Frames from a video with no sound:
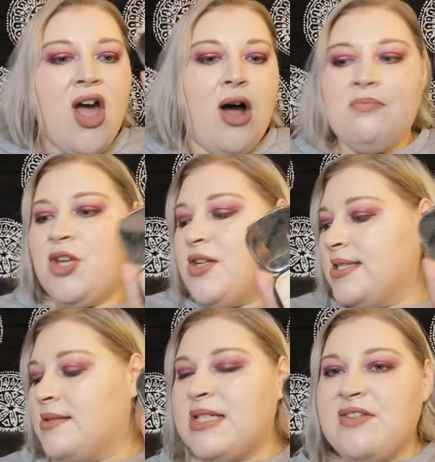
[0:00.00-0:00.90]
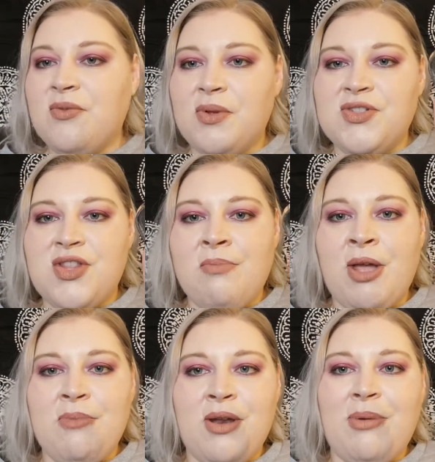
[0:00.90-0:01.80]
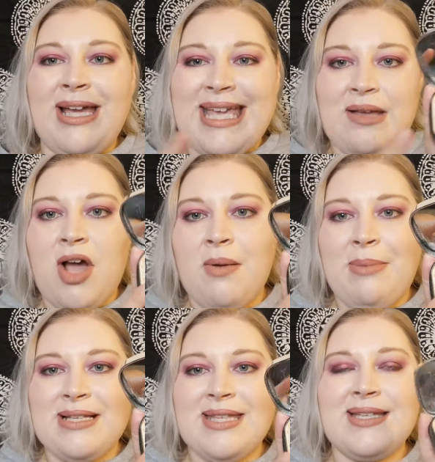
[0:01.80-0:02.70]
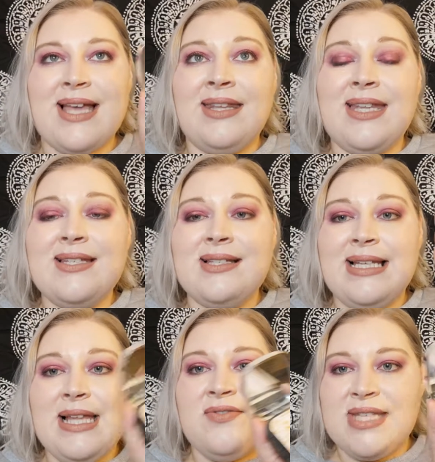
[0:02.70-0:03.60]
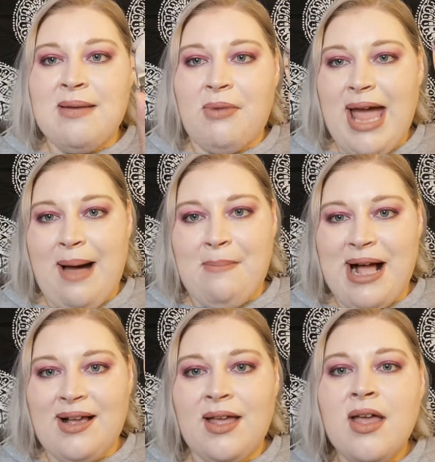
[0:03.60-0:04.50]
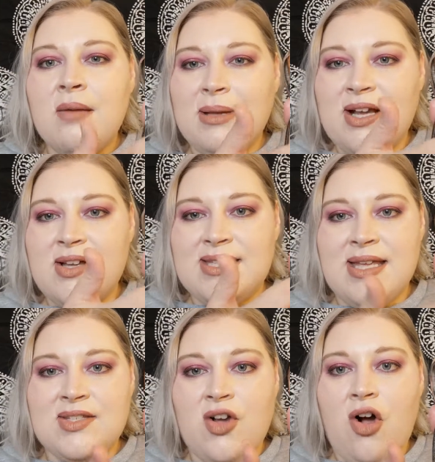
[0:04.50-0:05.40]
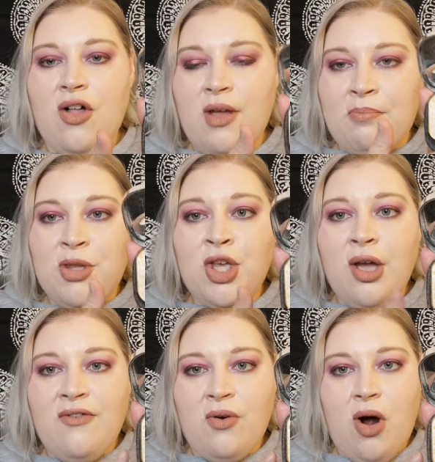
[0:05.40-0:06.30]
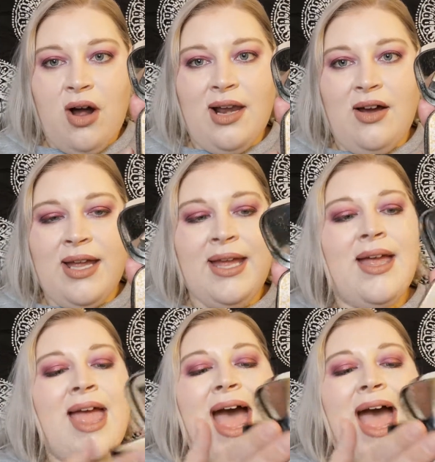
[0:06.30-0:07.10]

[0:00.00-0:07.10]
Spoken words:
I'm using some different ones at the moment, but I keep coming back to this, and this lives in my handbag because it's got a beautiful highlight